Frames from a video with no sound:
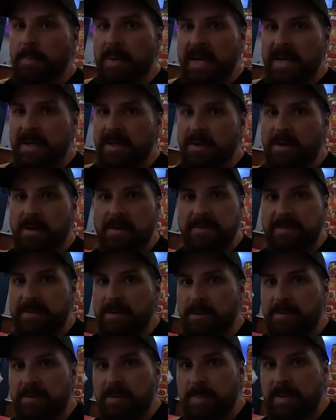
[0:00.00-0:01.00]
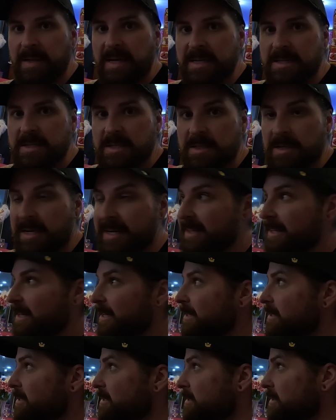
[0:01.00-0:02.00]
Man, you got to feel for places like
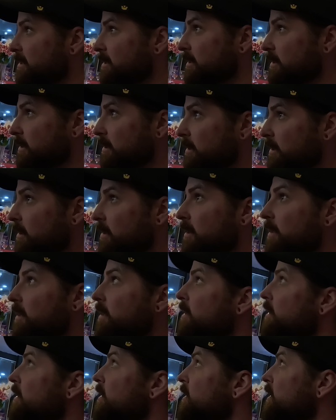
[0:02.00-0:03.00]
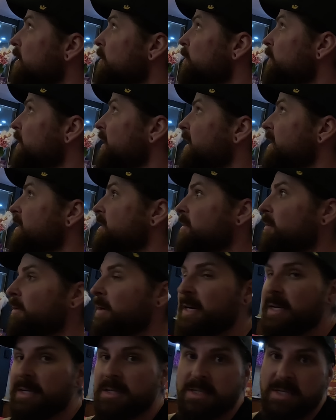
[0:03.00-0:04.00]
this. Complete
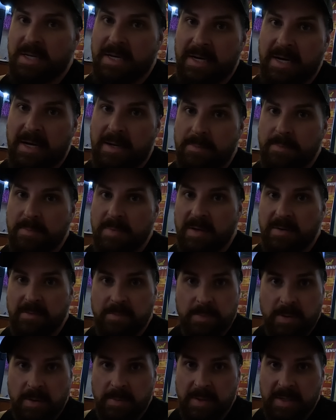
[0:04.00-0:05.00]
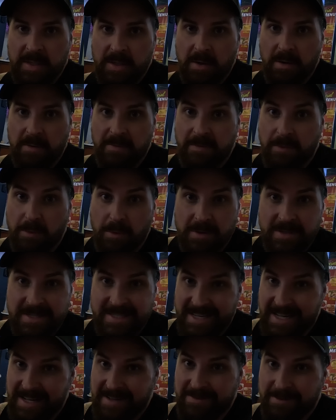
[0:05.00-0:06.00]
dining setup. They've probably got four
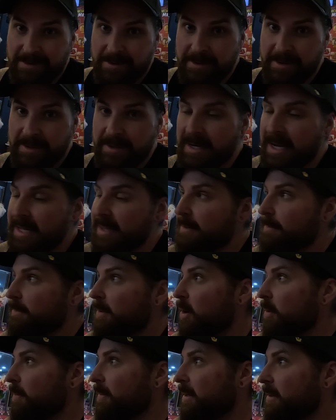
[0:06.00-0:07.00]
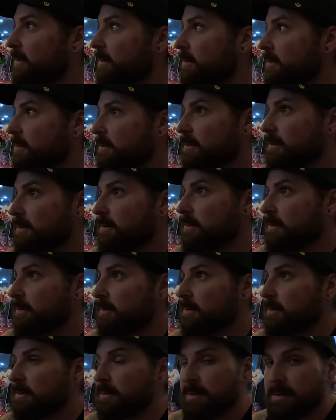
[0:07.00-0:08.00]
staff on at the moment.
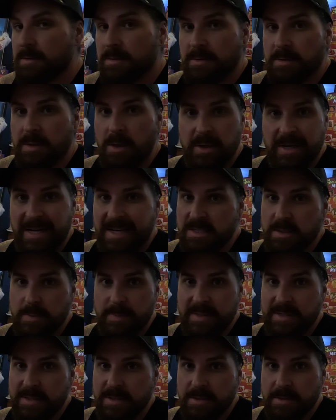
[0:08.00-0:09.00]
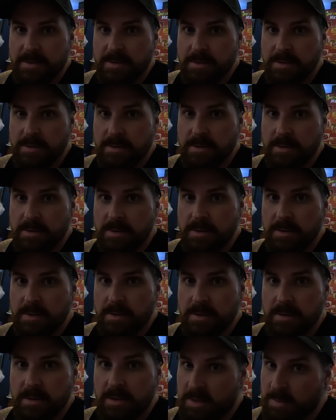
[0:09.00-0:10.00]
No customers.
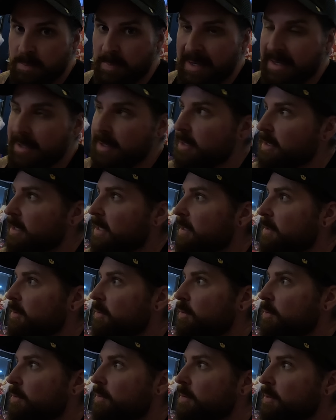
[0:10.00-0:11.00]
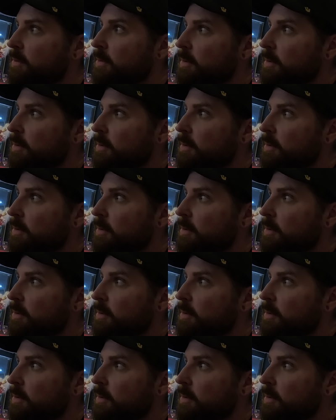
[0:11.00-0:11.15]
Just me. None at all.